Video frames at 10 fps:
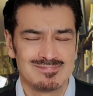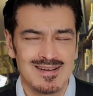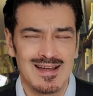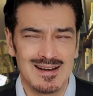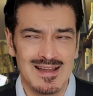
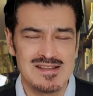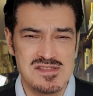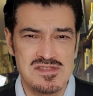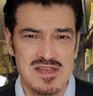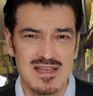I like to
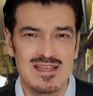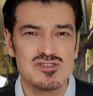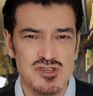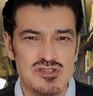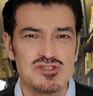think it's
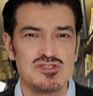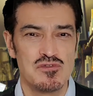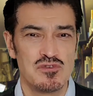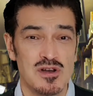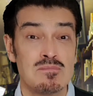just
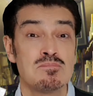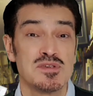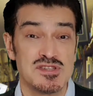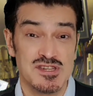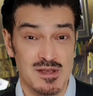different
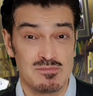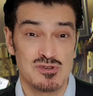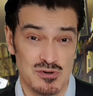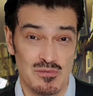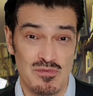
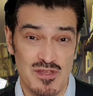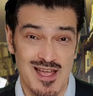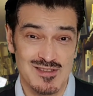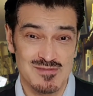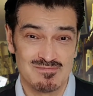perception on
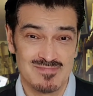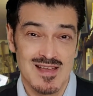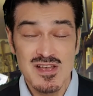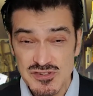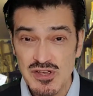things.
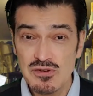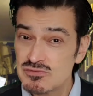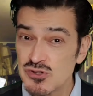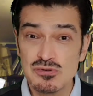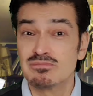So
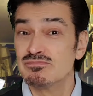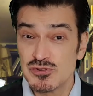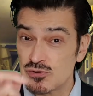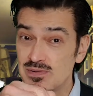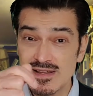do
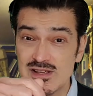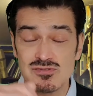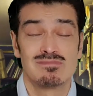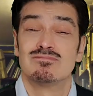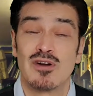
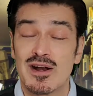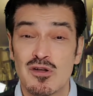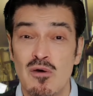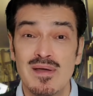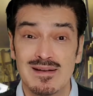please write a
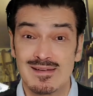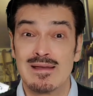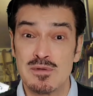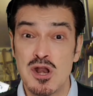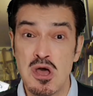comment and
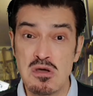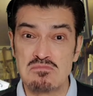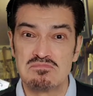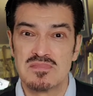let me know,